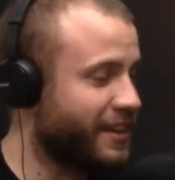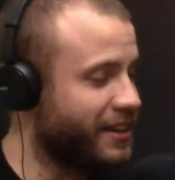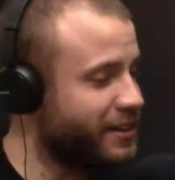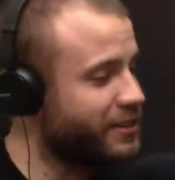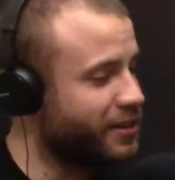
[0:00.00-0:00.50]
Yeah,
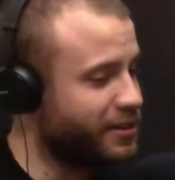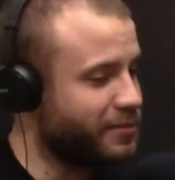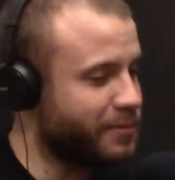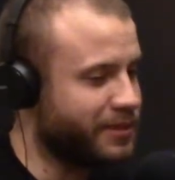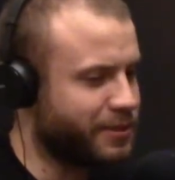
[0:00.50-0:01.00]
he is an
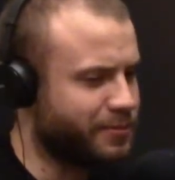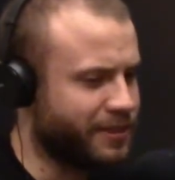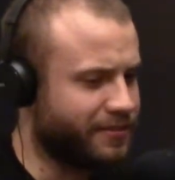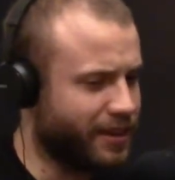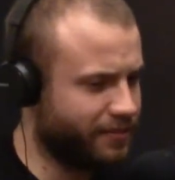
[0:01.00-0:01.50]
awesome
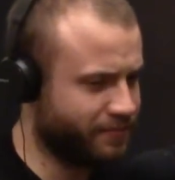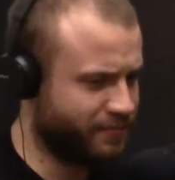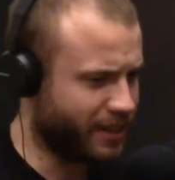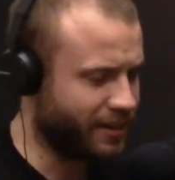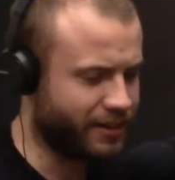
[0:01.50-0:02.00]
businessman,
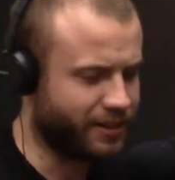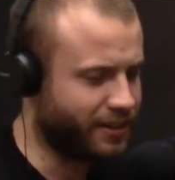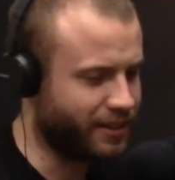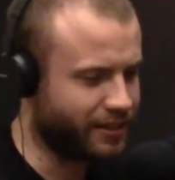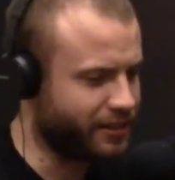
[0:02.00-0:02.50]
and
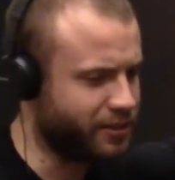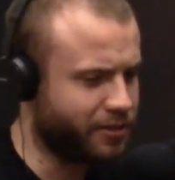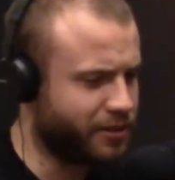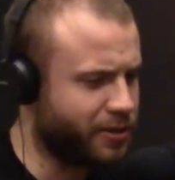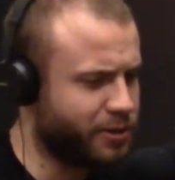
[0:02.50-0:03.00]

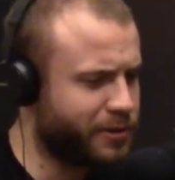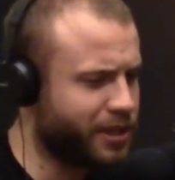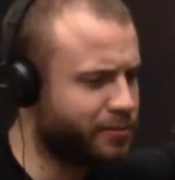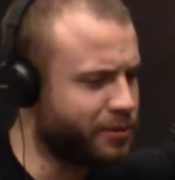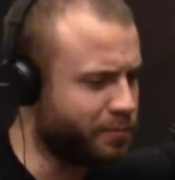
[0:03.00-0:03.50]
he always
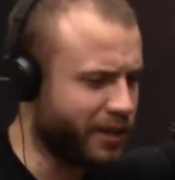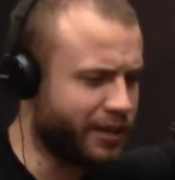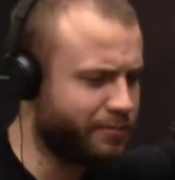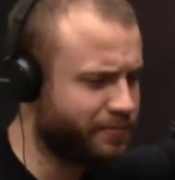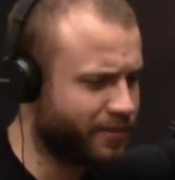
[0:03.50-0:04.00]
becomes a
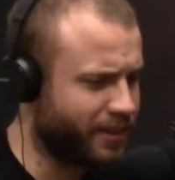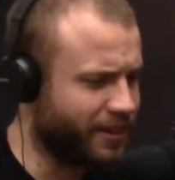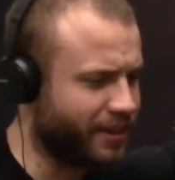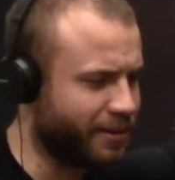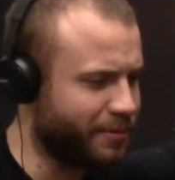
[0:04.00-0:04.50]
meme,
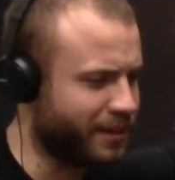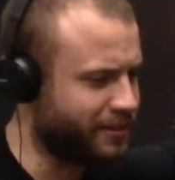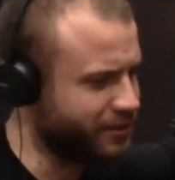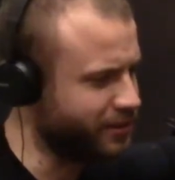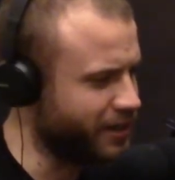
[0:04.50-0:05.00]
and I'm like,
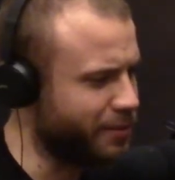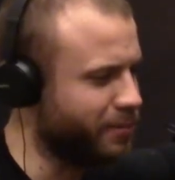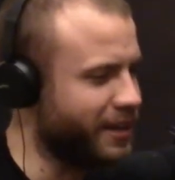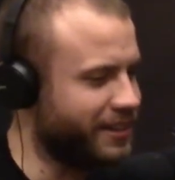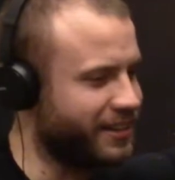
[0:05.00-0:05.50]
they
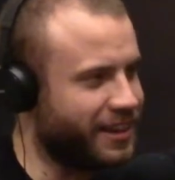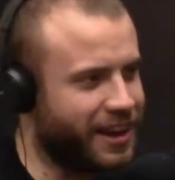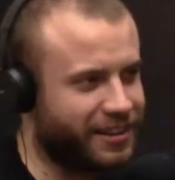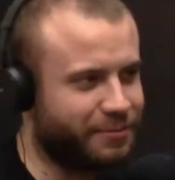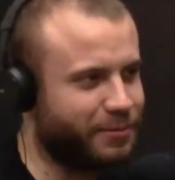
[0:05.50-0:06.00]
planned it. They
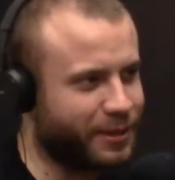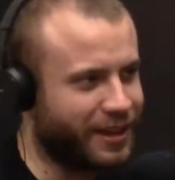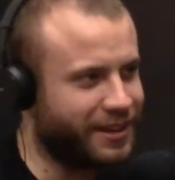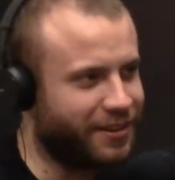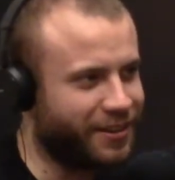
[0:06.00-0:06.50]
had to
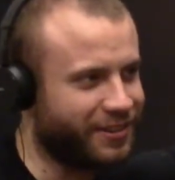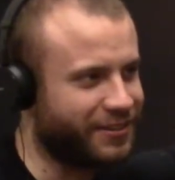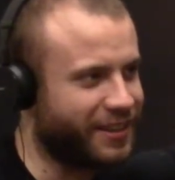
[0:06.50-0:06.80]
plan all of that.